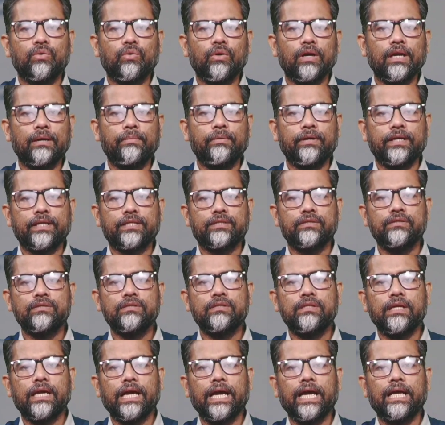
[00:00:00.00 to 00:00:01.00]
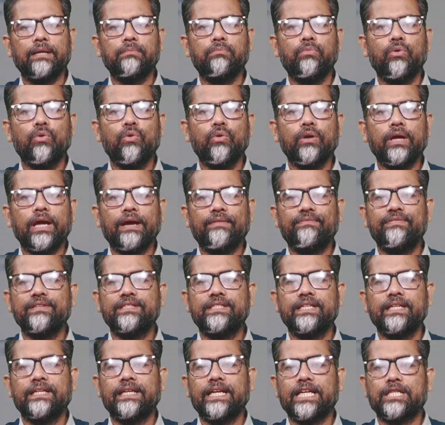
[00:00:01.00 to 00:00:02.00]
collaborations and more
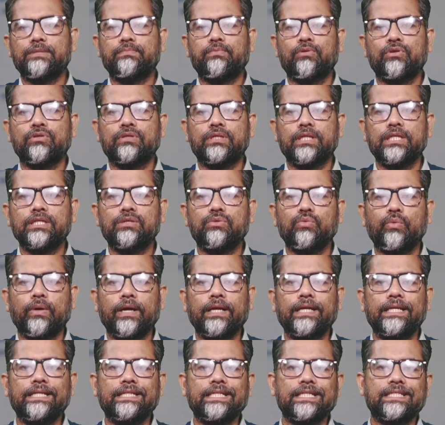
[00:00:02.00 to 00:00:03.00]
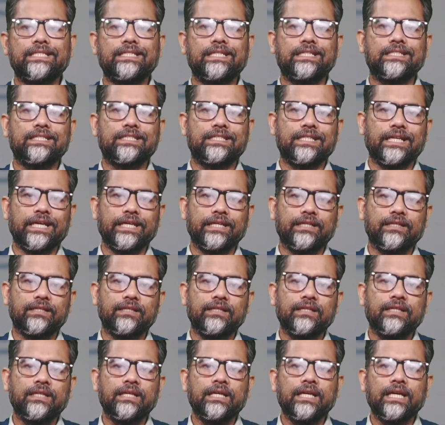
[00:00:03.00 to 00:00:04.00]
efficient responses when disasters strike.
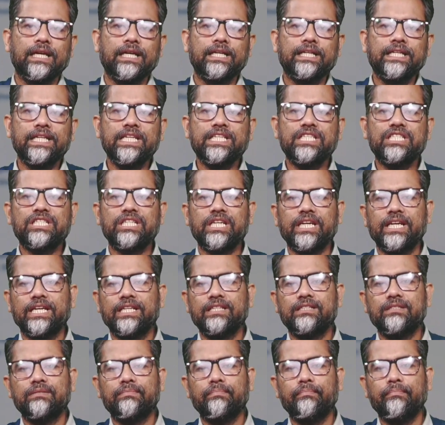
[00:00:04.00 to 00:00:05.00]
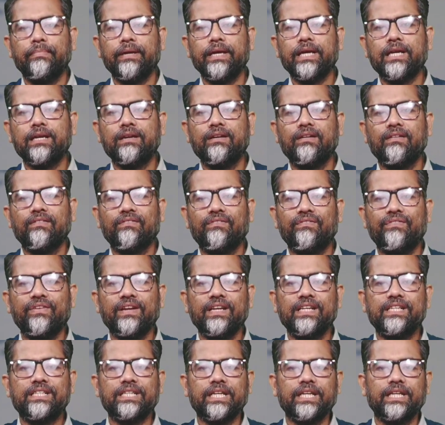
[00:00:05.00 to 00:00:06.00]
These strengths make
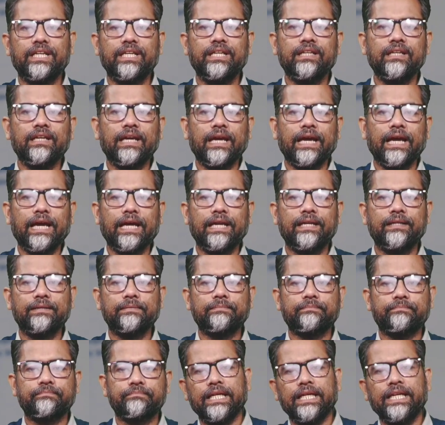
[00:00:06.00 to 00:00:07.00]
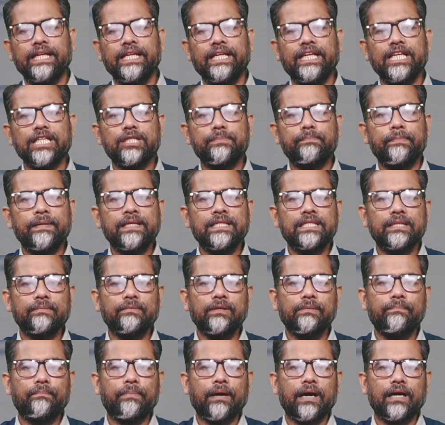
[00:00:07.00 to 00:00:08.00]
field training an
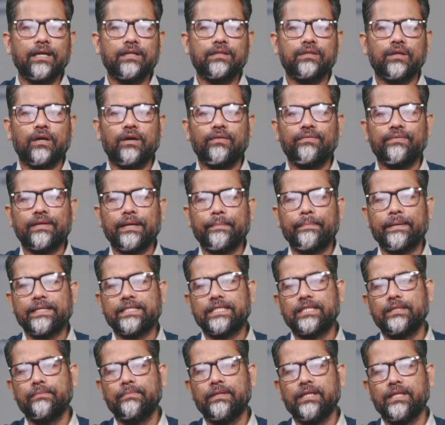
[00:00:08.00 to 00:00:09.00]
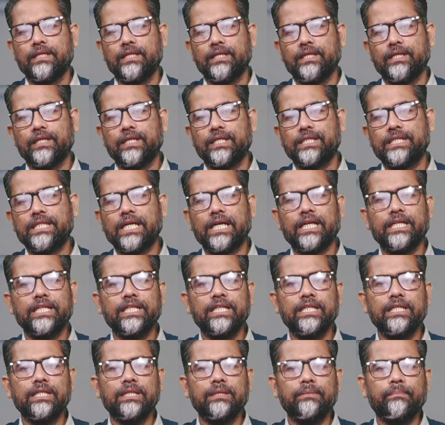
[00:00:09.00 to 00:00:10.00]
indispensable part of capacity building,
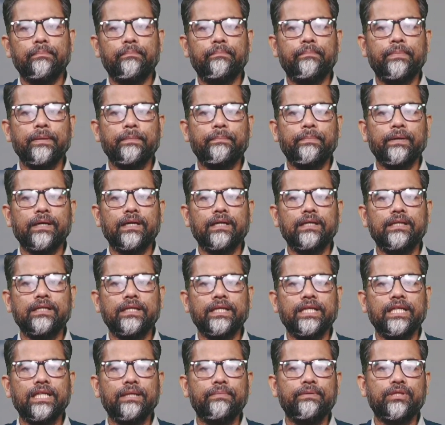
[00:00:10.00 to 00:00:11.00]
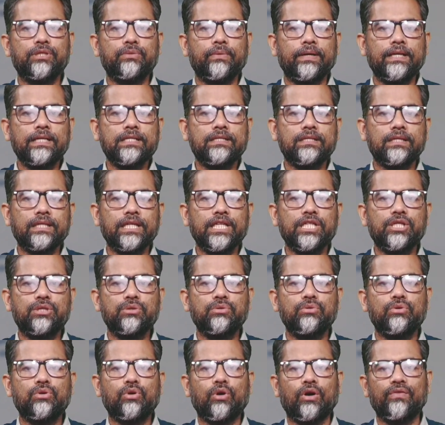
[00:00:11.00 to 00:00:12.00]
turning prepared individuals
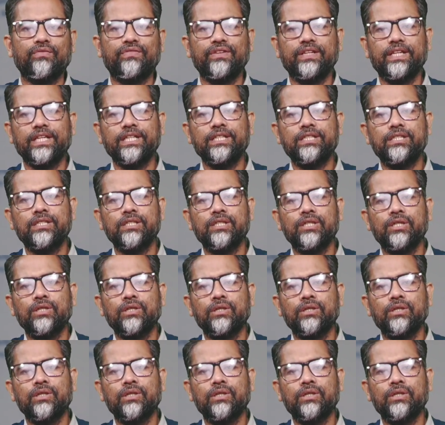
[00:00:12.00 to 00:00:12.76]
into confident,